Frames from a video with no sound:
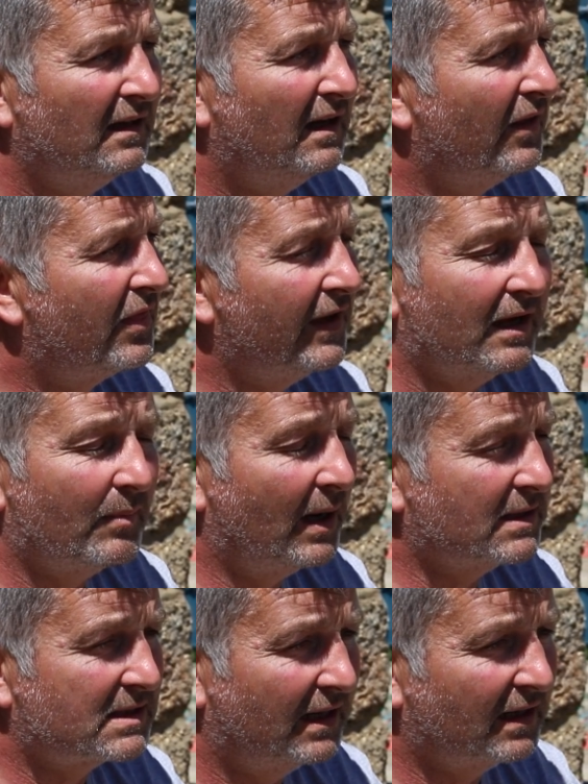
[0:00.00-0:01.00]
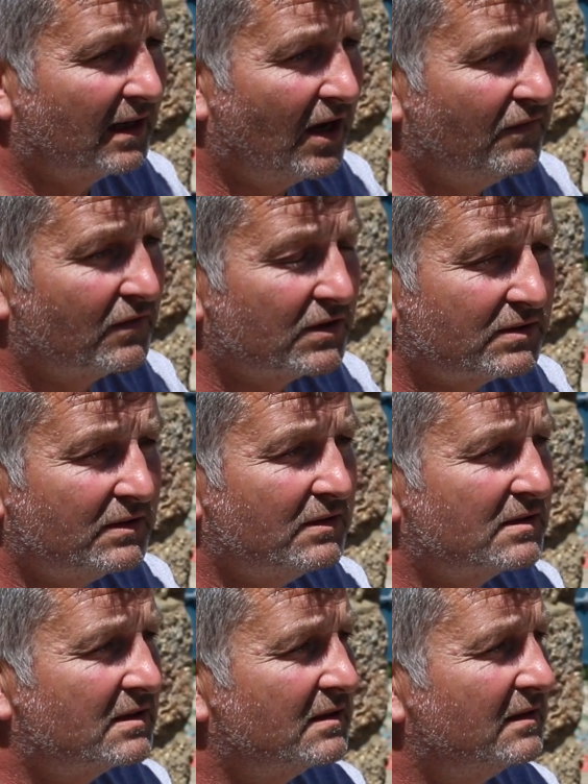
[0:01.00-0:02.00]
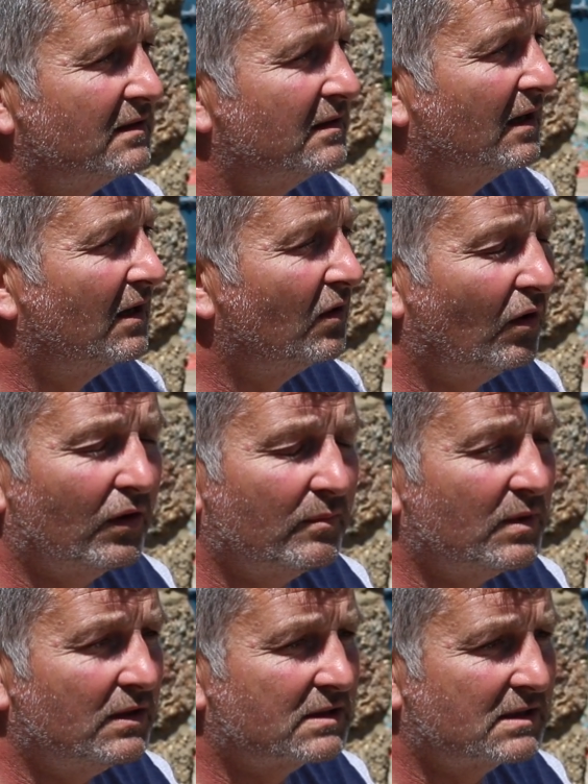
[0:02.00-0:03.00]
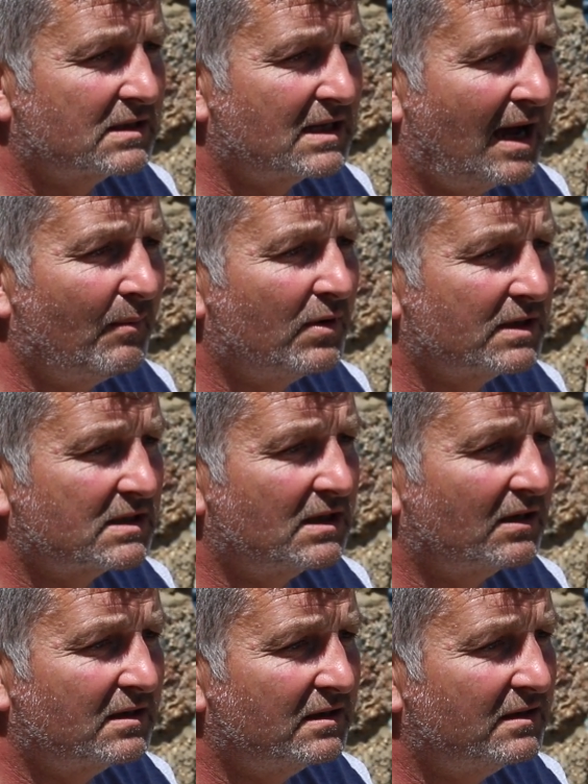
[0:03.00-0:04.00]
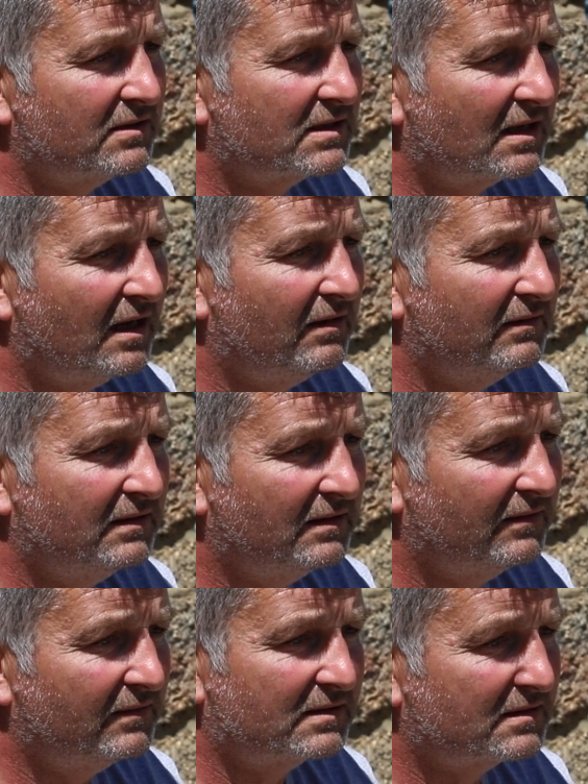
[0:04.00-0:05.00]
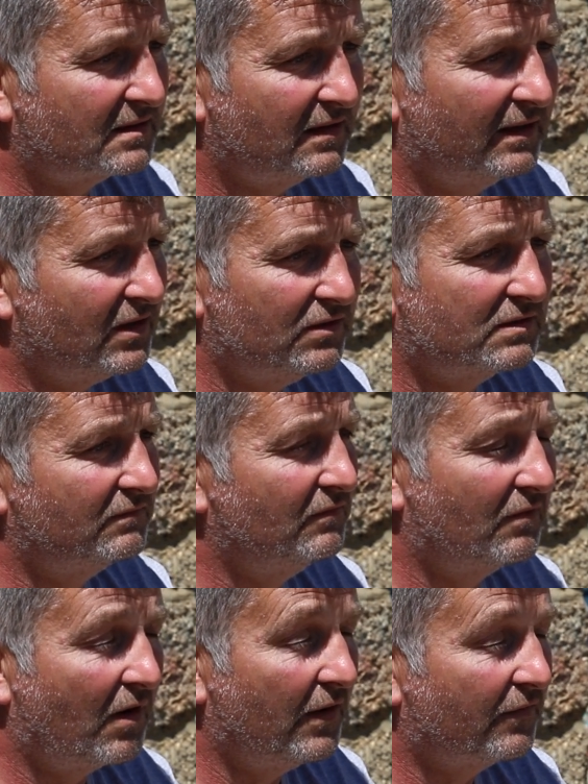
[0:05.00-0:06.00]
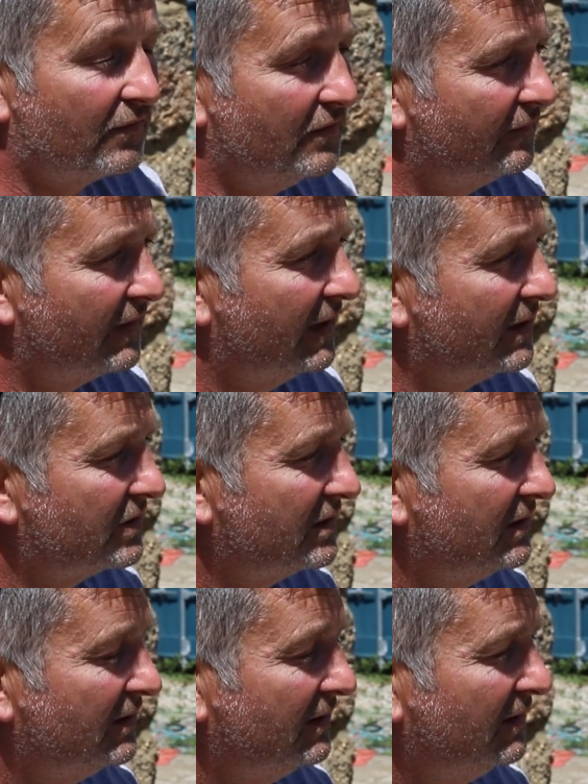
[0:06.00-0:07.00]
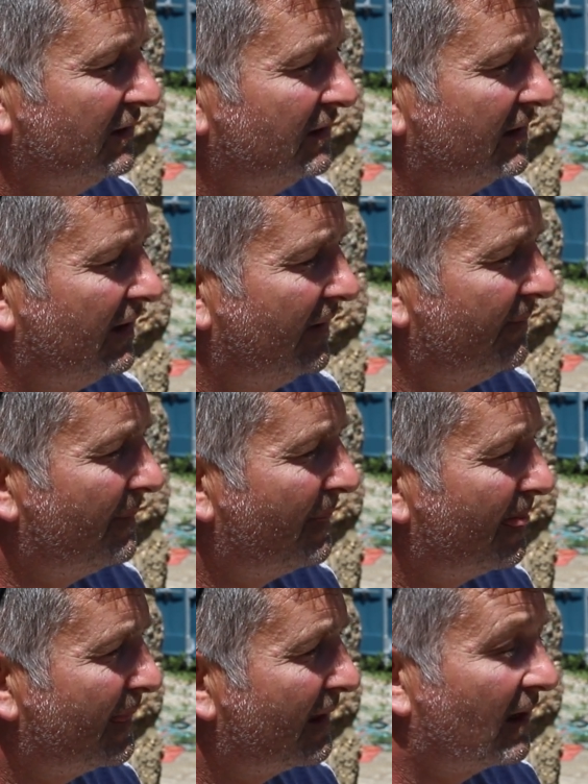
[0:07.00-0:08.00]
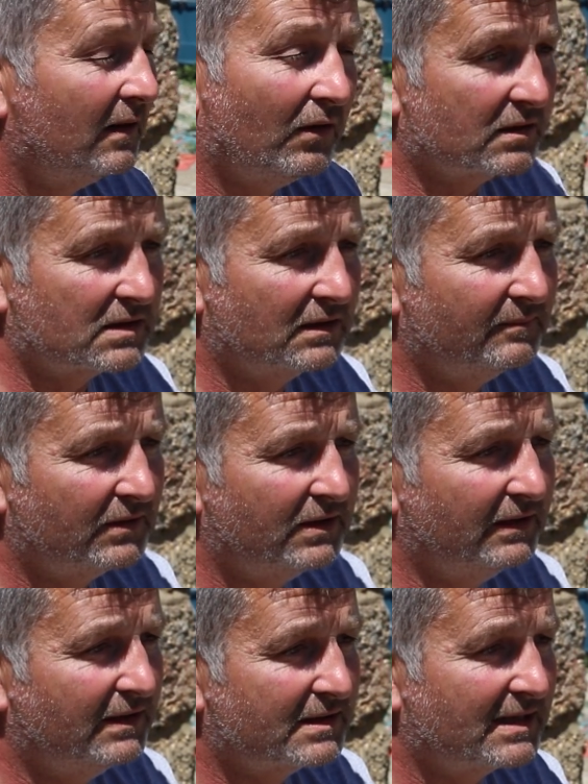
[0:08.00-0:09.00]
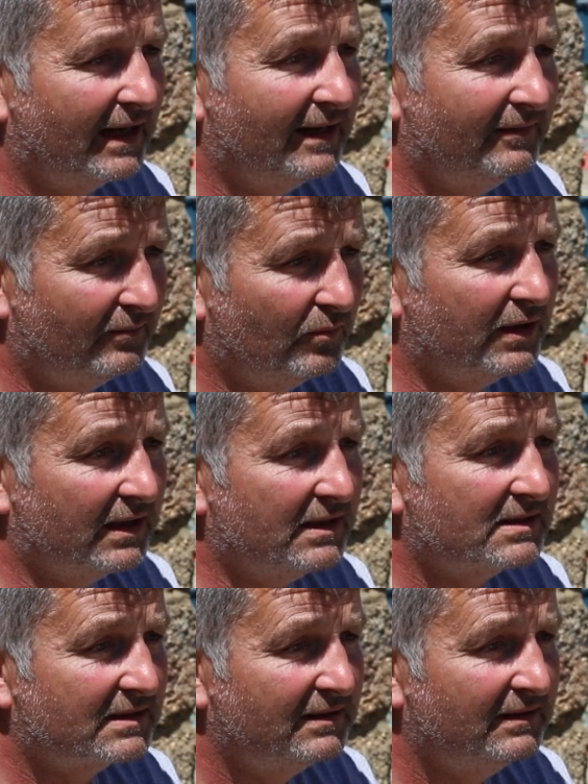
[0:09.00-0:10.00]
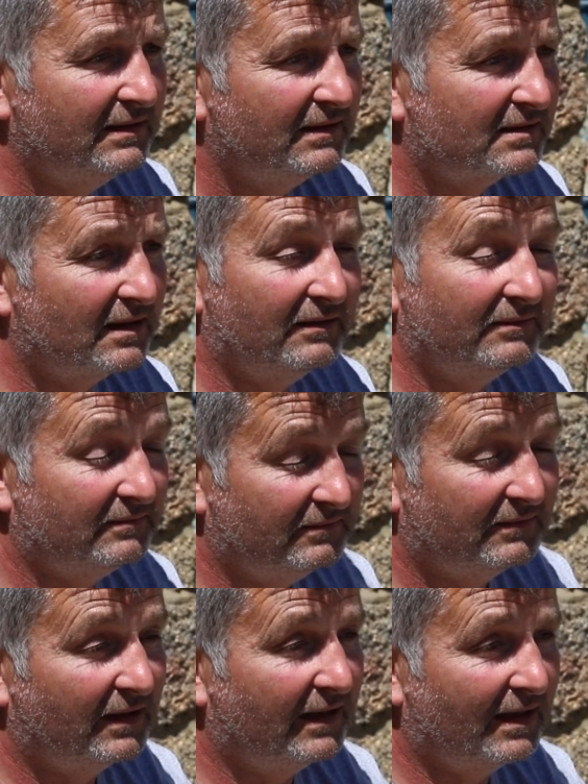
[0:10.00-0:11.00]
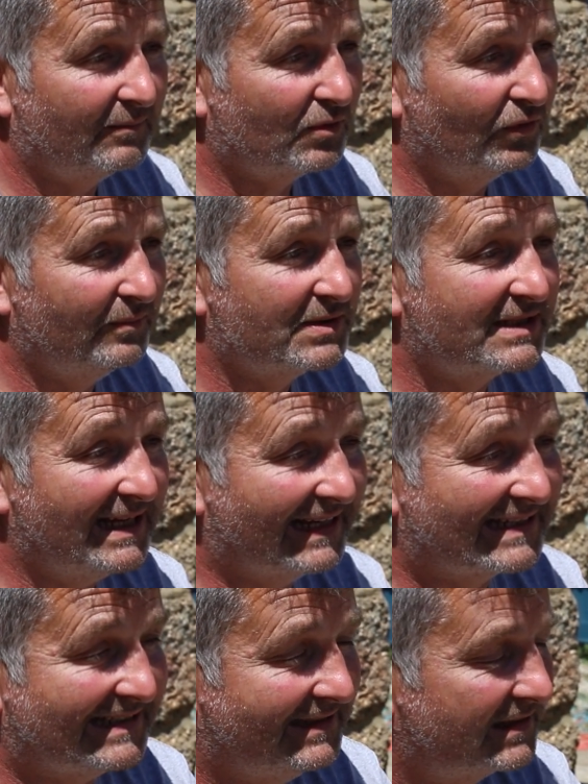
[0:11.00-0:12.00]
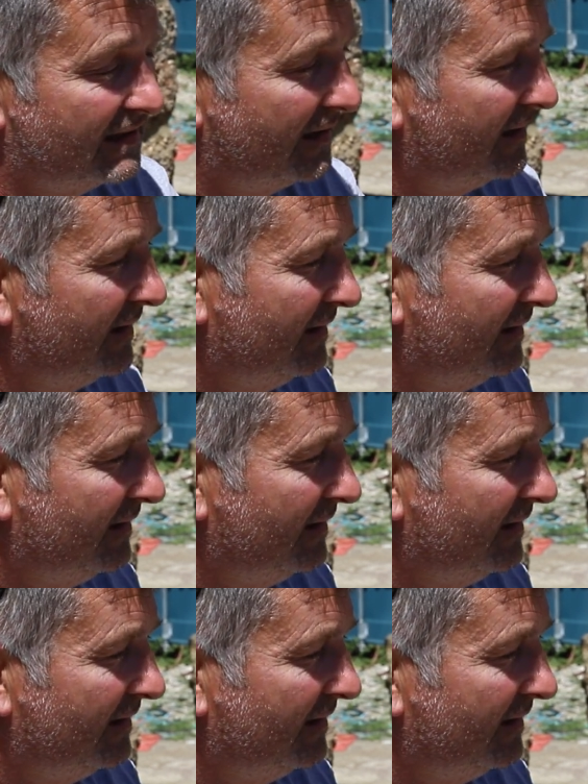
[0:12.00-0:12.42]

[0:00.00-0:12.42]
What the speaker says: A thing about Sennen Covers, a lot of them used to stammer and stutter years ago. It was like they used to run through the village. And lots of them couldn't say withies, so they ended up calling them sticks instead.